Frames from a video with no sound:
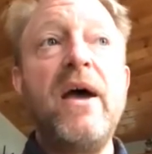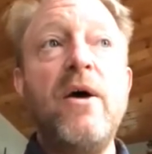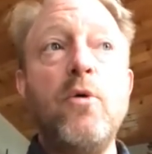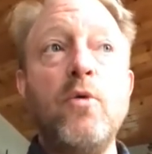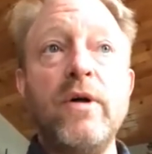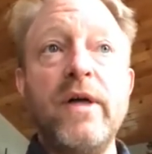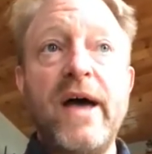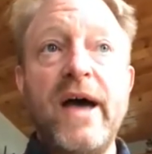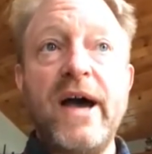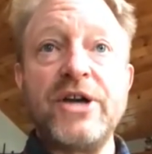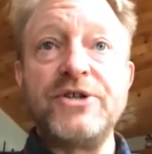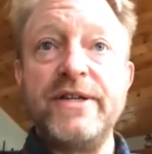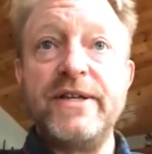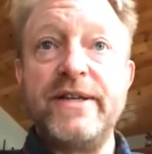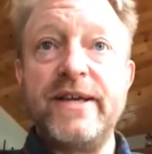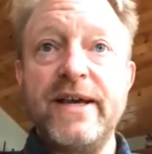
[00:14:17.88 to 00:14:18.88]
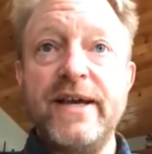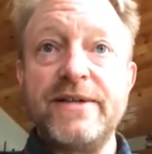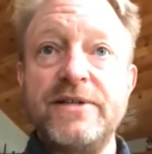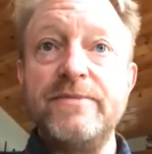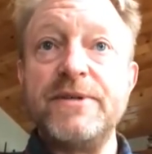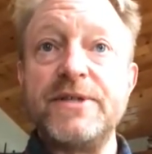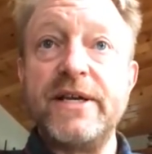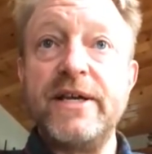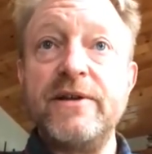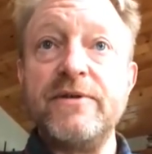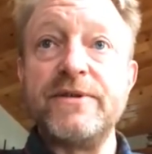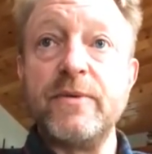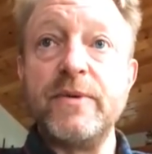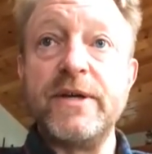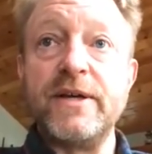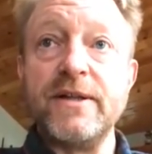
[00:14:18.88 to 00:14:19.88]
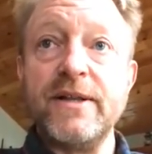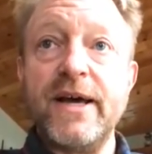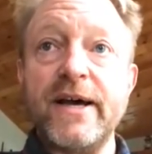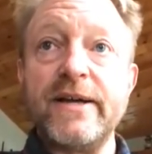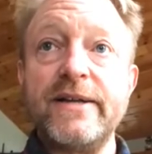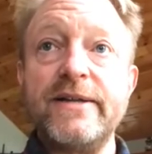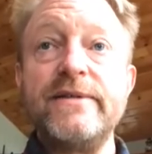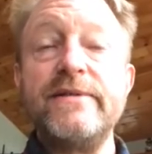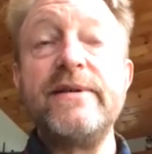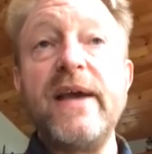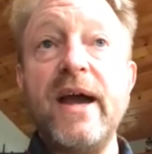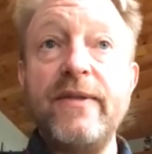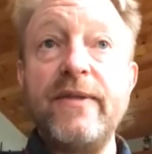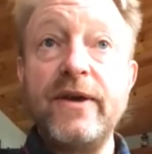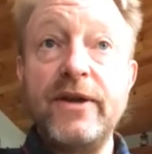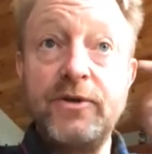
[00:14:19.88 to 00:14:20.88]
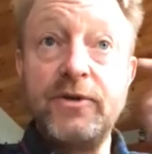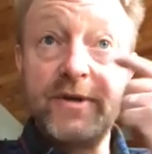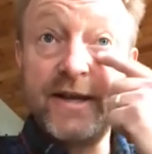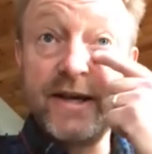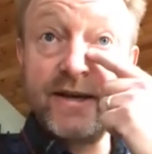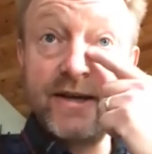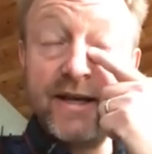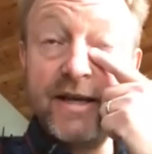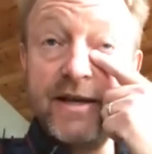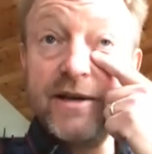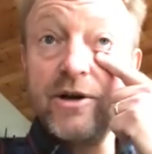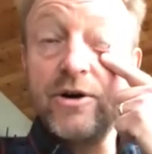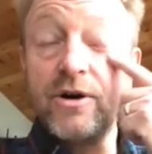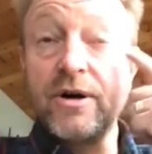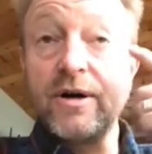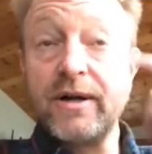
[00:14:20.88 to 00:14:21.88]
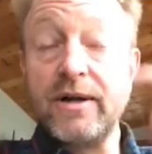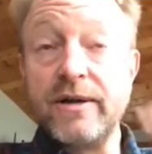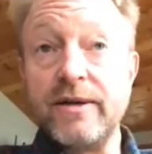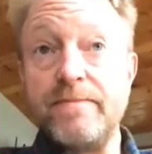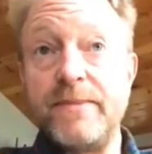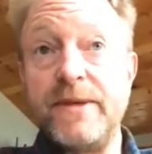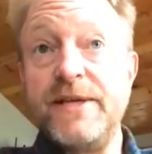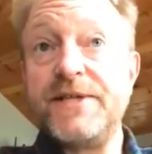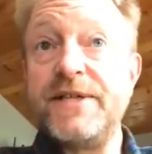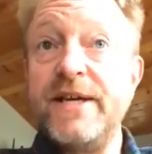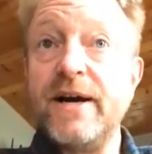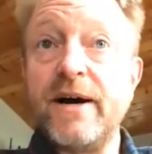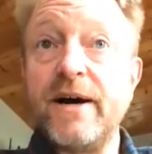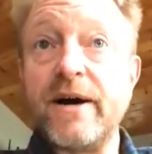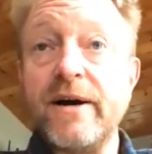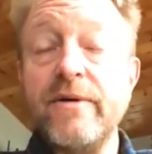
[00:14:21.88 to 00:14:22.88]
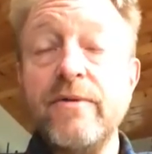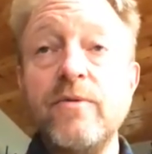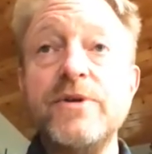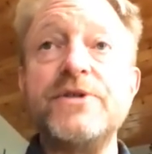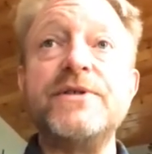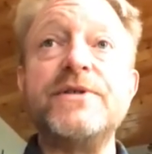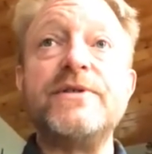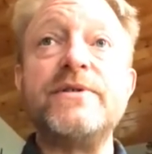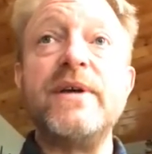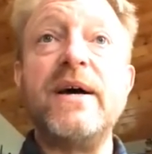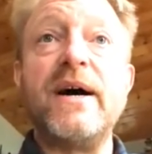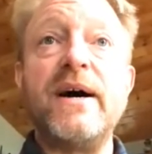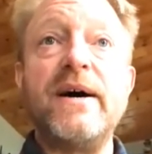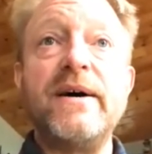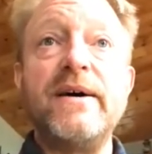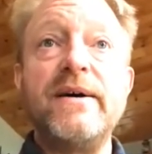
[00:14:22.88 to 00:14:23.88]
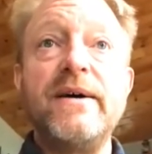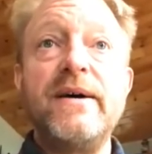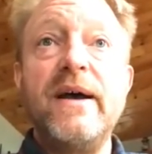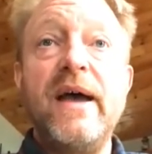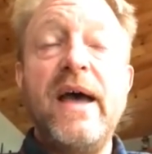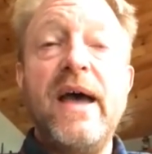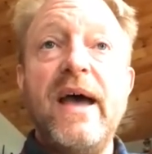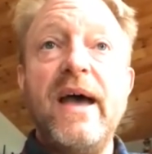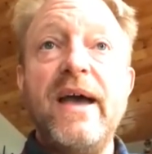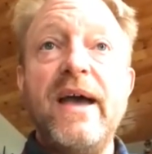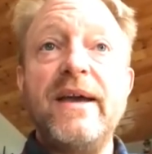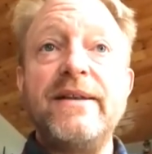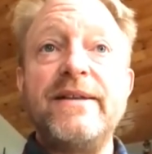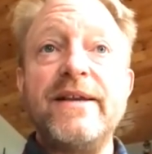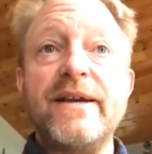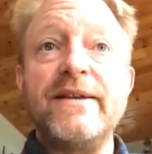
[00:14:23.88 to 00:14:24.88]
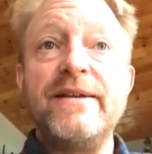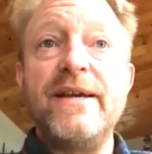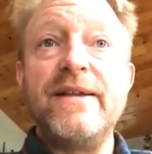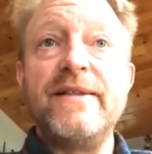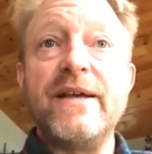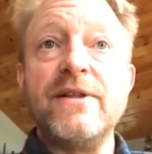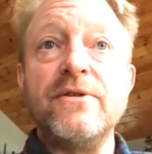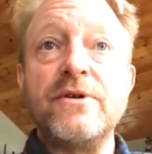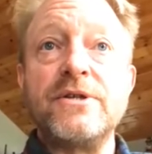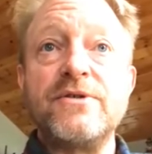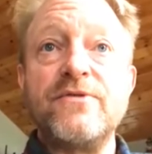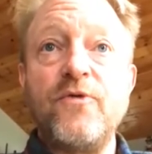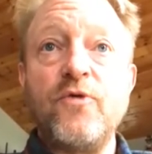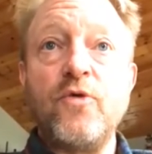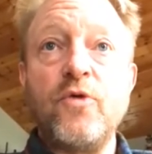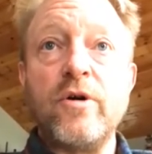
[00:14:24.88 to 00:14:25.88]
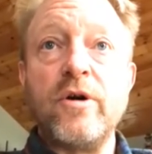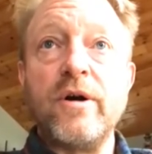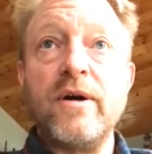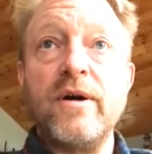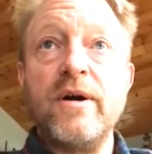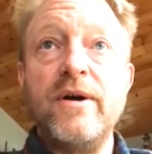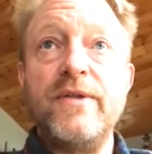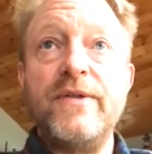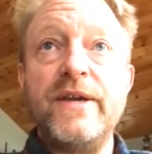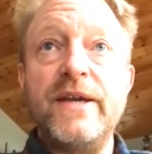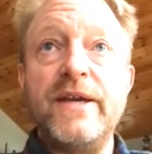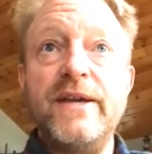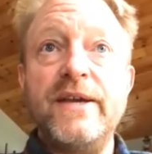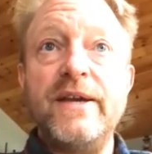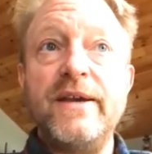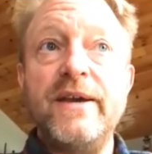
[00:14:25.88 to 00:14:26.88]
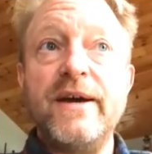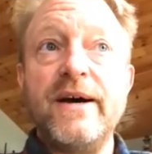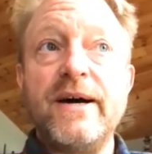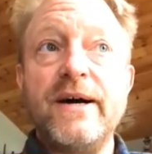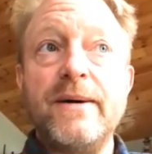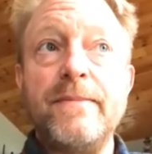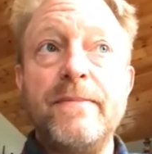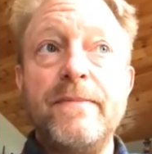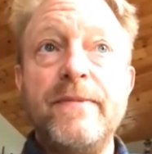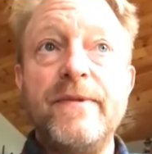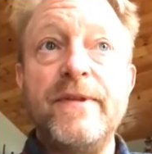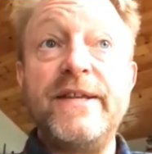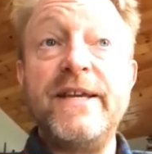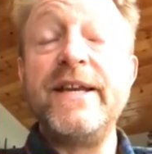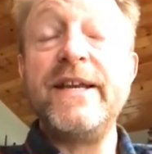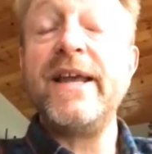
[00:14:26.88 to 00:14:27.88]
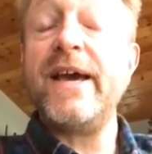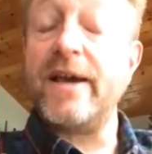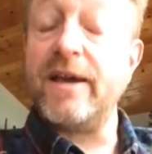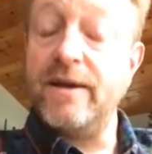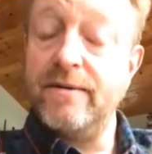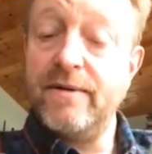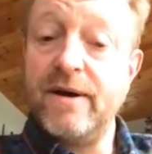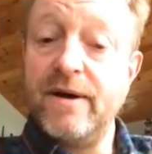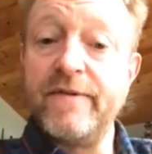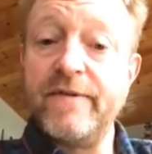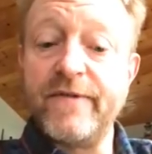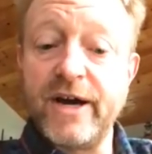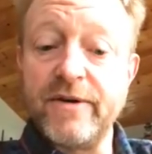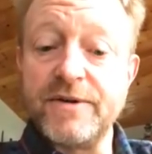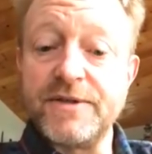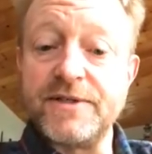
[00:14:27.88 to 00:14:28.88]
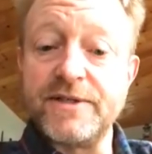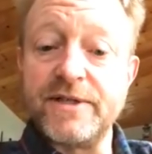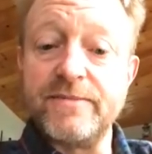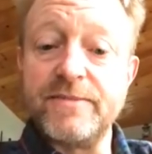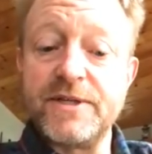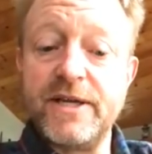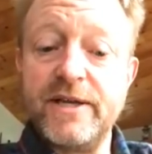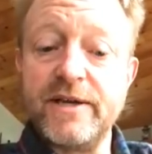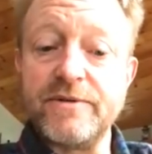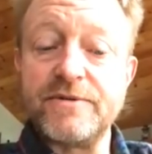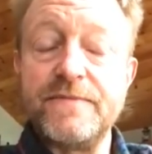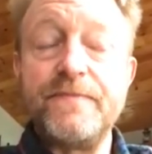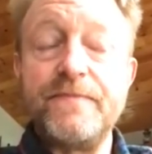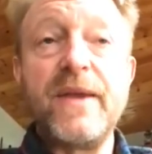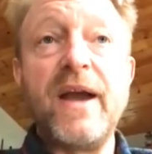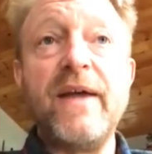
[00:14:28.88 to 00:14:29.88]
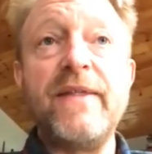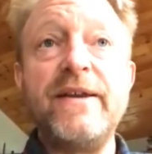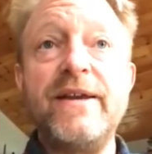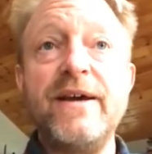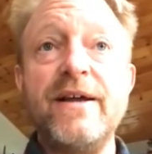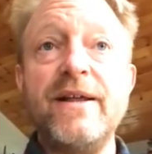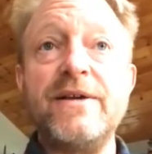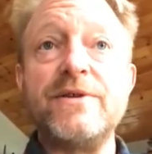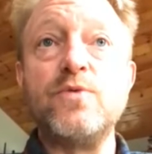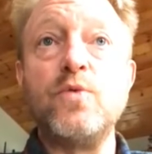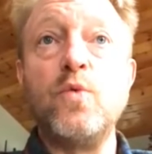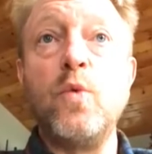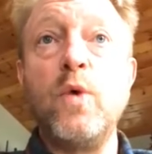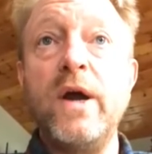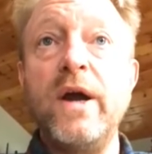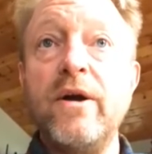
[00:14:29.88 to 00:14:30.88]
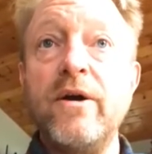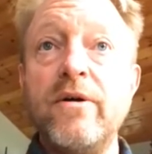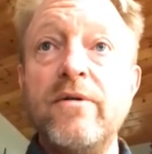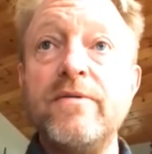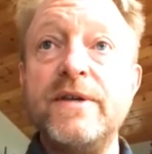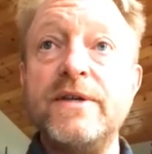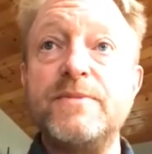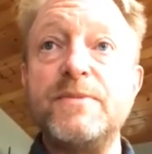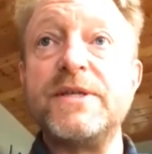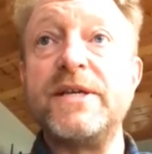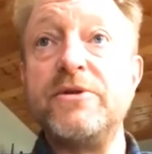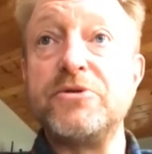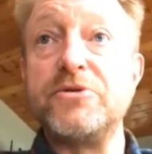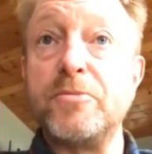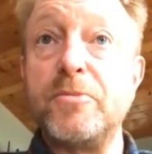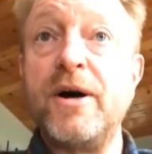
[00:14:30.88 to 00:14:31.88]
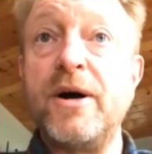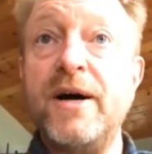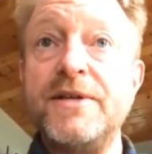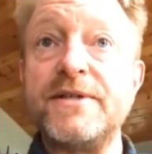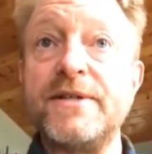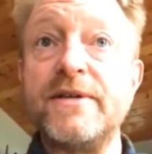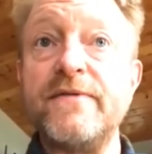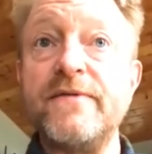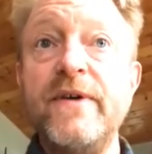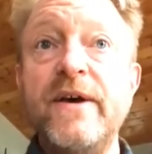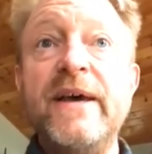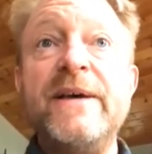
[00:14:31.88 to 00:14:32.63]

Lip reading: will actually test the mosquitoes that we collect, and they do a technique called PCR, which is a technique that looks for the DNA of the viruses in mosquitoes. And they tell us where these mosquitoes are positive.